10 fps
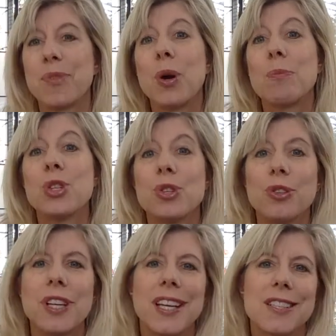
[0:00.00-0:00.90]
or
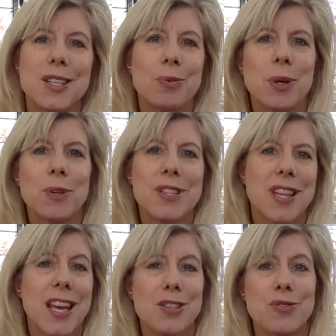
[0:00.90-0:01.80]
maturity until we reach
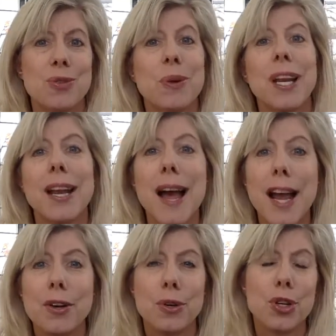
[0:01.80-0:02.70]
the age of
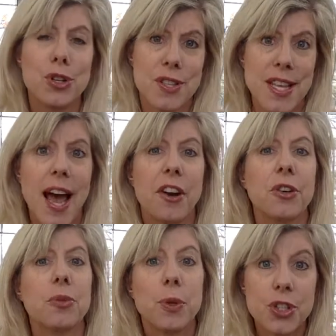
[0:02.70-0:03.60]
29 or your
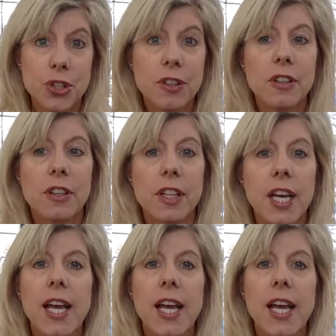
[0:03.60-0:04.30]
Saturn return.